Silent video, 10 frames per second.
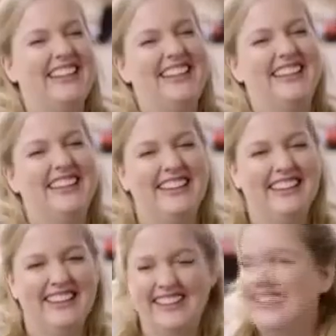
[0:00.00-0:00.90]

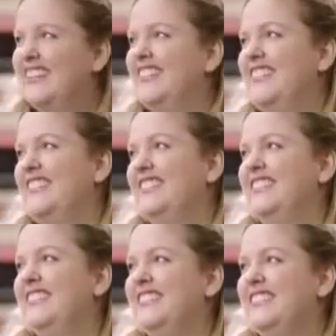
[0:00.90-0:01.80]

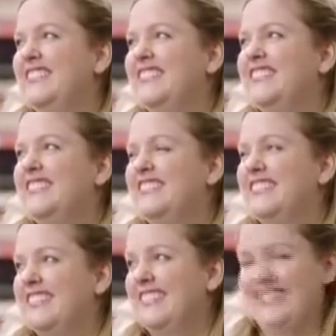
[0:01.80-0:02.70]

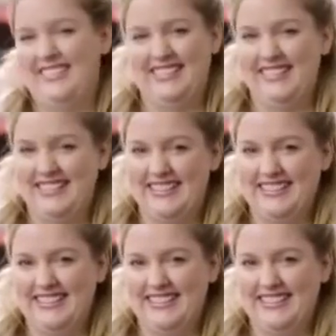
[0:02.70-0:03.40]
This person isn't speaking.